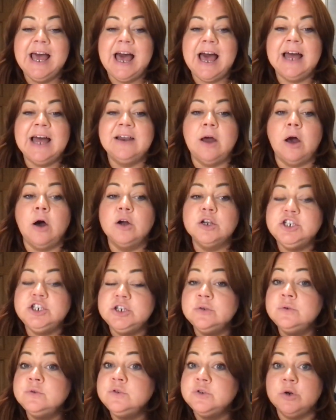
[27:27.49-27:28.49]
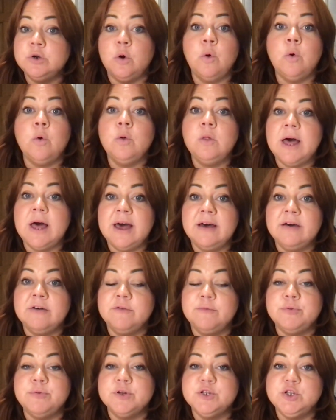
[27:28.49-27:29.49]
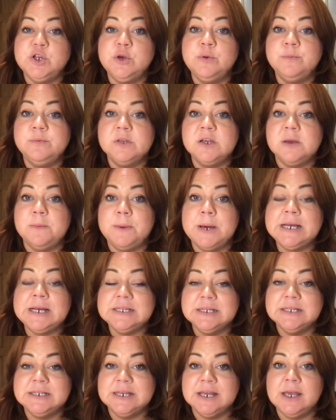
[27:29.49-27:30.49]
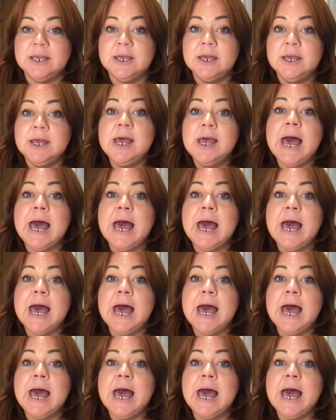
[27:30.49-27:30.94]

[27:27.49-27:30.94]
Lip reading: And our children all have presumed capacity